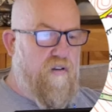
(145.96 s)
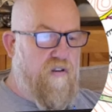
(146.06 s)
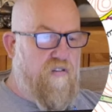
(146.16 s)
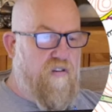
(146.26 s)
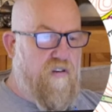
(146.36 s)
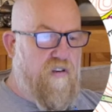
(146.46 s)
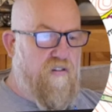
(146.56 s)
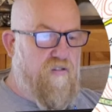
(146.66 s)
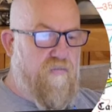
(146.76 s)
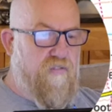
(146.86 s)
you that uh,
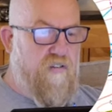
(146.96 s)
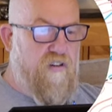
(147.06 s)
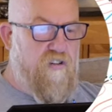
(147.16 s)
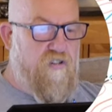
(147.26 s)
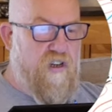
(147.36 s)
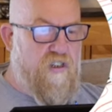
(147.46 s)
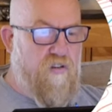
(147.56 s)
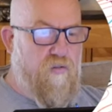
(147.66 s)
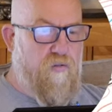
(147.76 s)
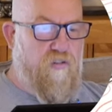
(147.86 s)
there's something of interest.
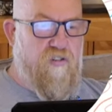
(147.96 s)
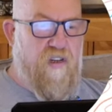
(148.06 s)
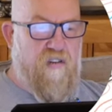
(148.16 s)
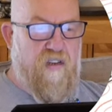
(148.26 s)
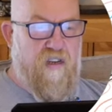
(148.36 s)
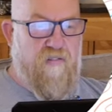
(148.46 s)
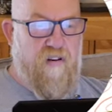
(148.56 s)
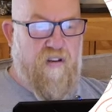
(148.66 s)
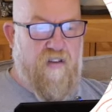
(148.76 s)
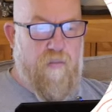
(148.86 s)
Lord Seat here,
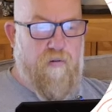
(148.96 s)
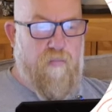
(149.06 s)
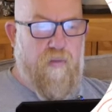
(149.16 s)
for example,